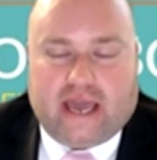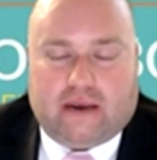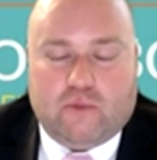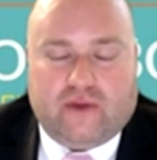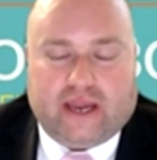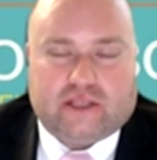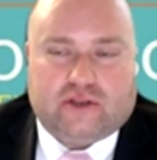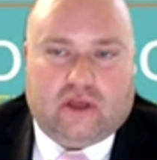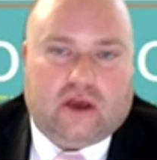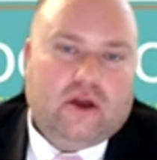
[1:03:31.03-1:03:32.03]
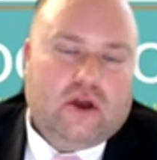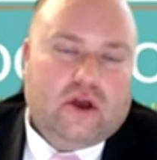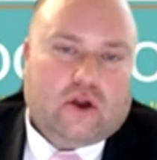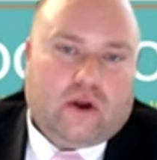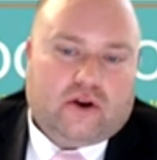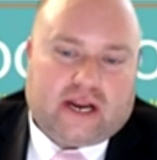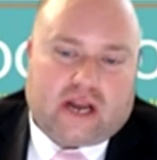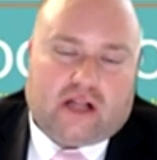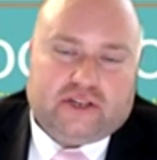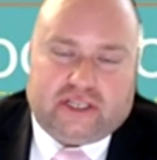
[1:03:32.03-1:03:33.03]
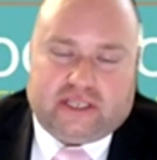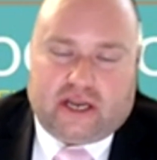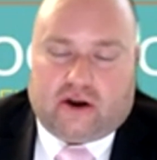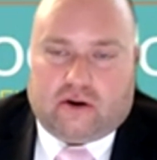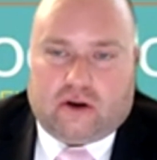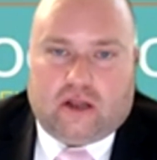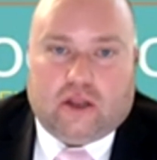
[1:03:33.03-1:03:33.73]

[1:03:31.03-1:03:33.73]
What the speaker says: and moving it to the Career and Technology Center